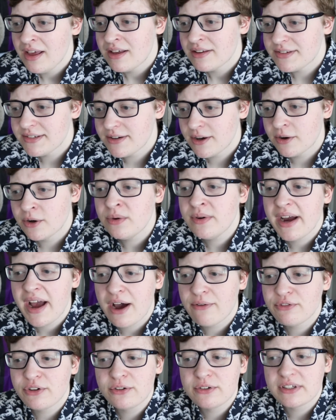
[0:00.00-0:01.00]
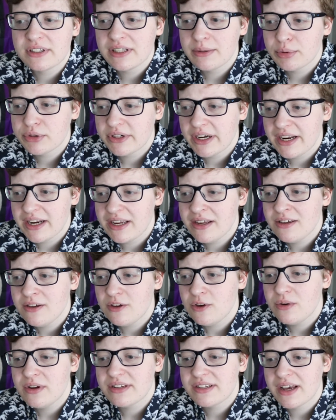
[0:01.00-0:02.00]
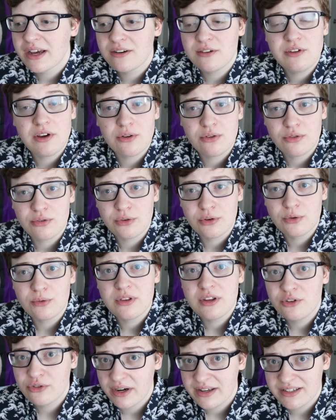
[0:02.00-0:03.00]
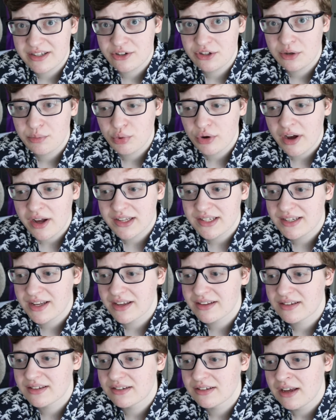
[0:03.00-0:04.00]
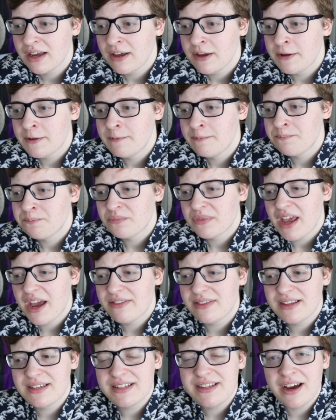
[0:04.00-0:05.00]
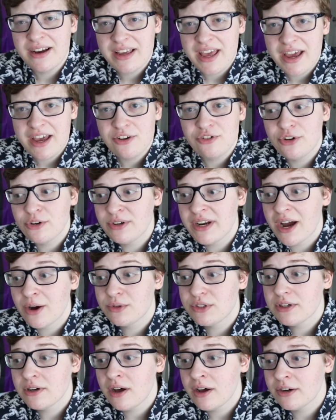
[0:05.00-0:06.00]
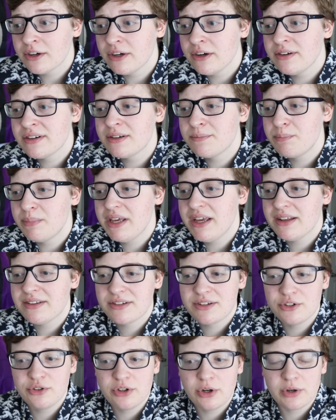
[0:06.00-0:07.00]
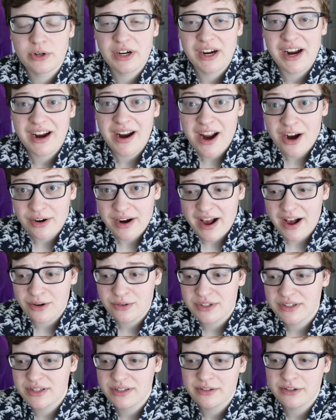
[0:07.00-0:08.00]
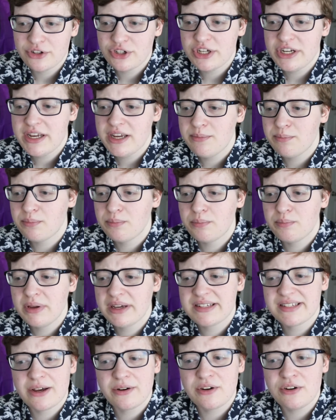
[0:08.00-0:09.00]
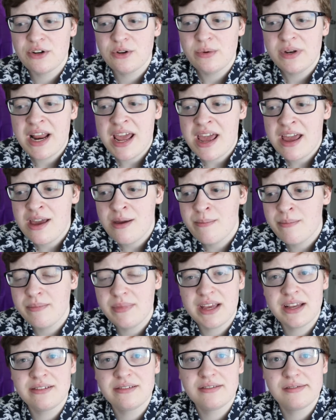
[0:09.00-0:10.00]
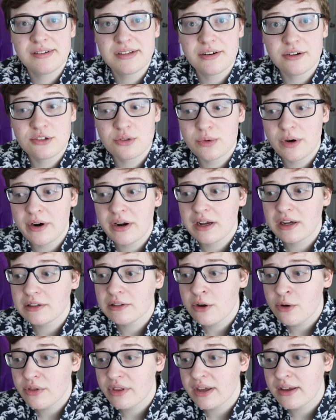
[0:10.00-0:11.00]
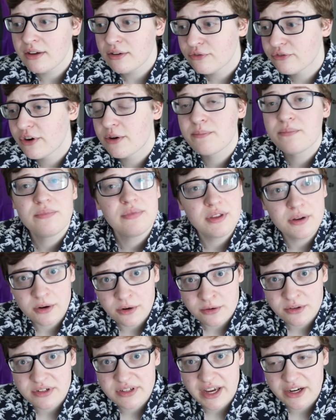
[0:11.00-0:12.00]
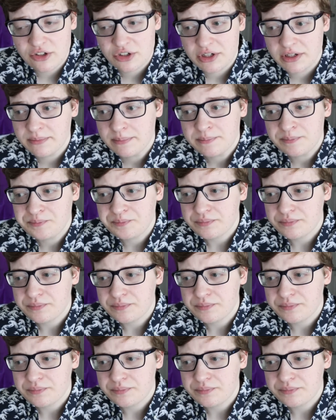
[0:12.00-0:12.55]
So, after deliberating, you decide to go through the transition process. At this young age, your now daughter begins to grow her hair out. She picks out a new name and starts wearing clothing from the girl section.